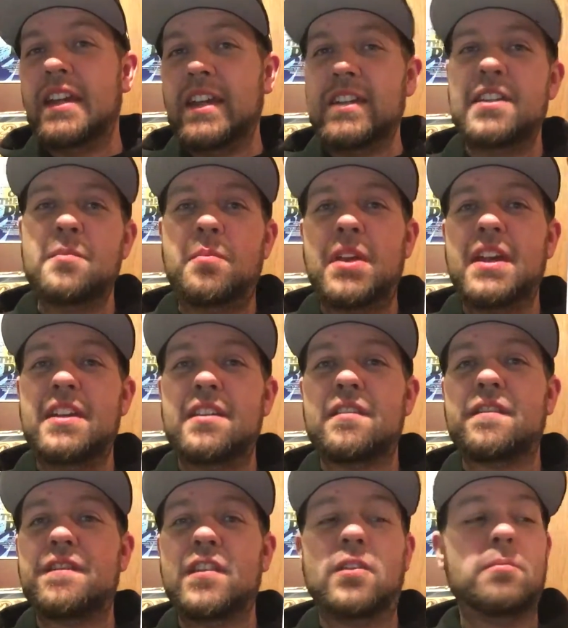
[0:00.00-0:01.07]

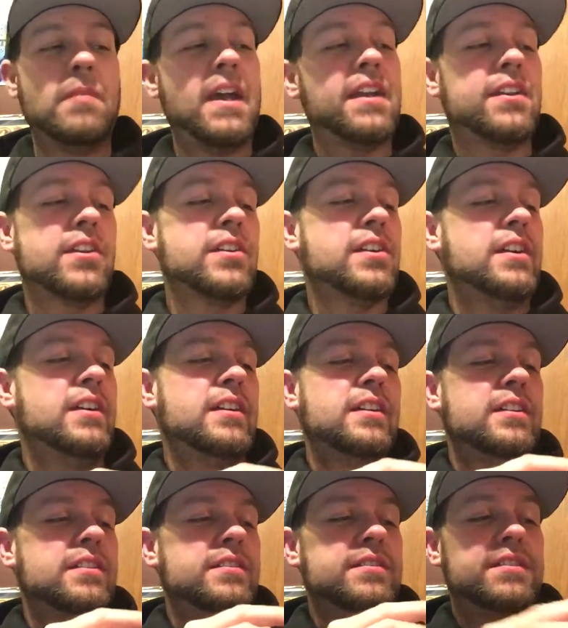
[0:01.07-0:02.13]
independent filmmaker,
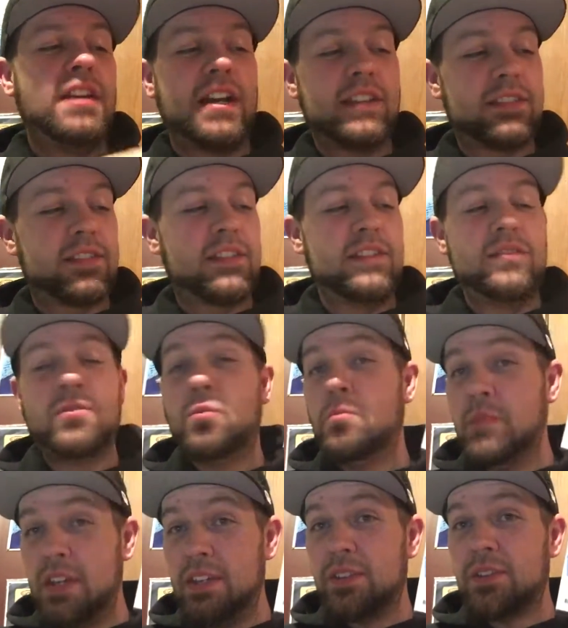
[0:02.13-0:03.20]

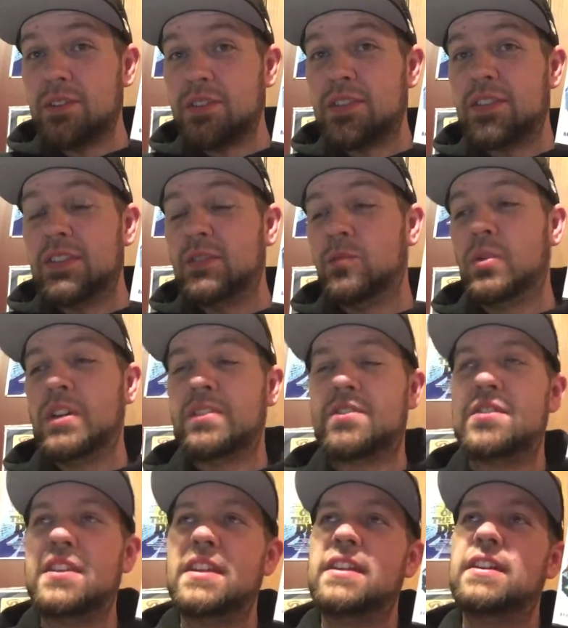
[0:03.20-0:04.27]
Dustin Mills,
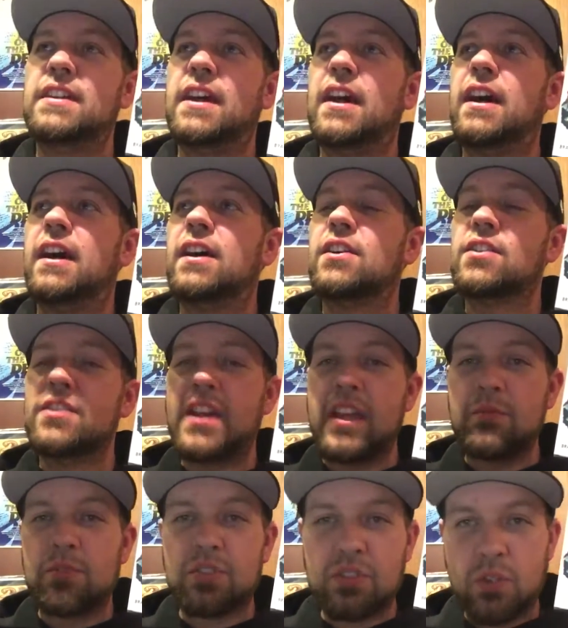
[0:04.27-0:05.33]
which did Her
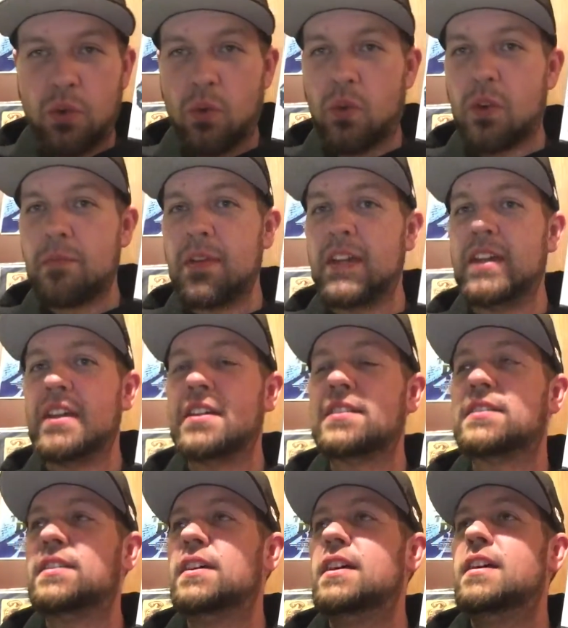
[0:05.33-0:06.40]
Name is
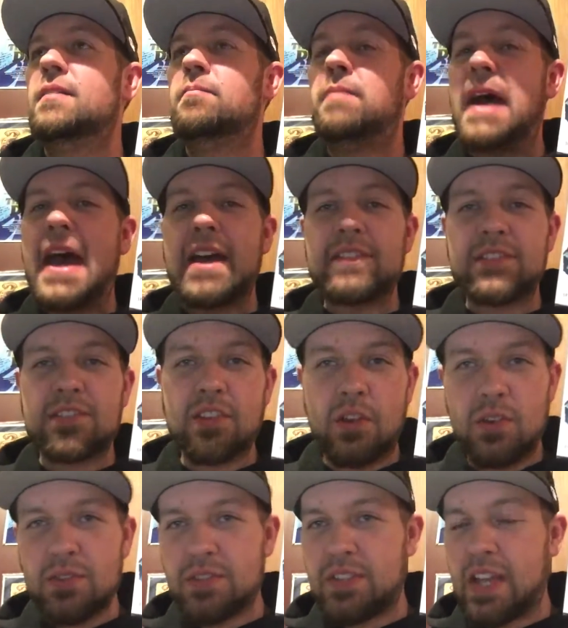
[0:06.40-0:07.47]
Torment, Bath
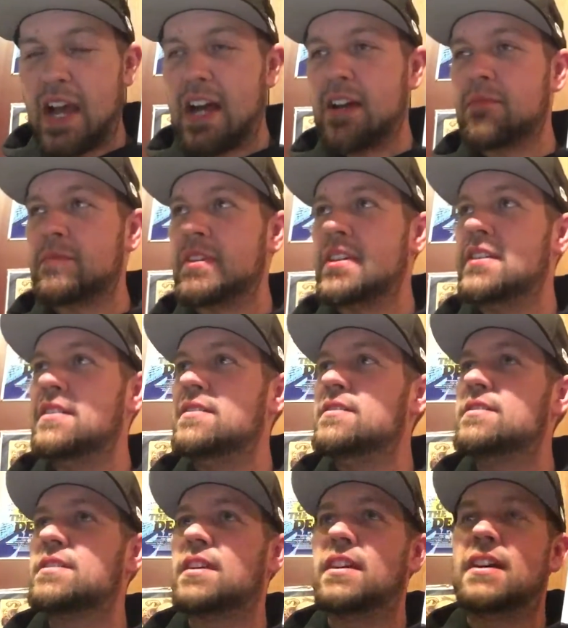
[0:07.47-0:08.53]
Salt
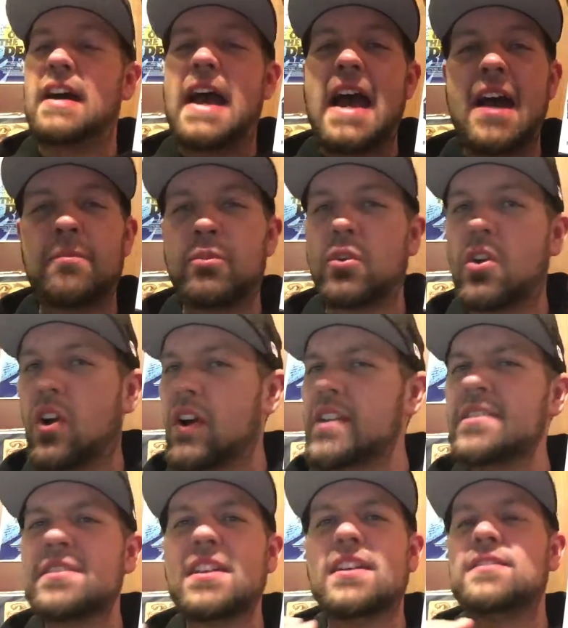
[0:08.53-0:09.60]
Zombies, Apple Car.
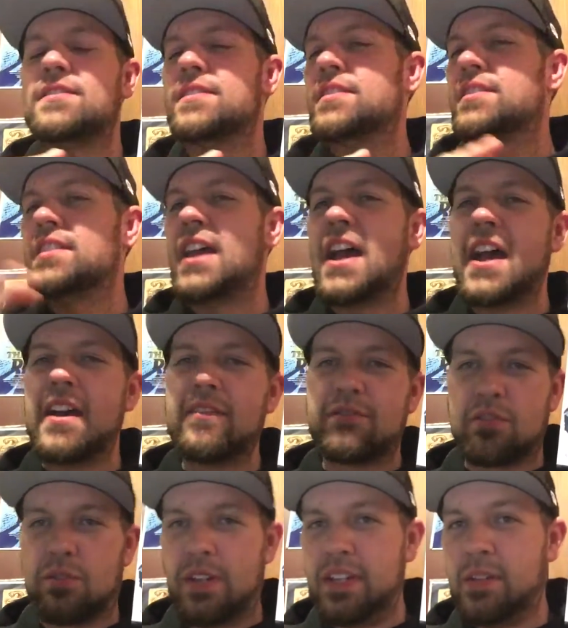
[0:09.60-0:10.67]
He's done
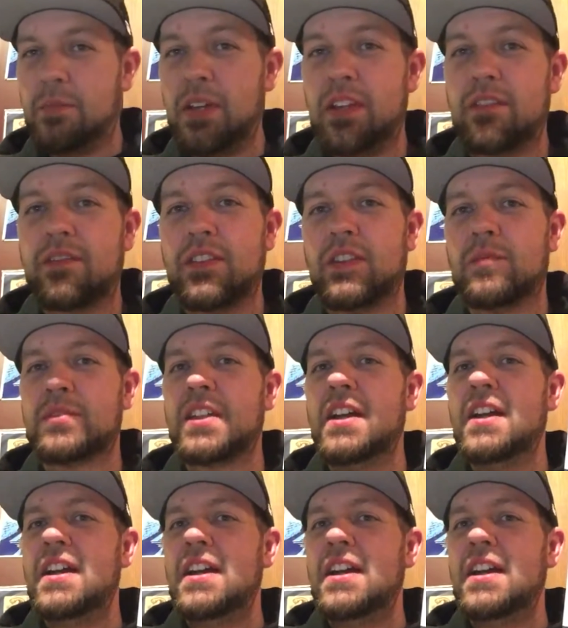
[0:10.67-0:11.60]
several independent films.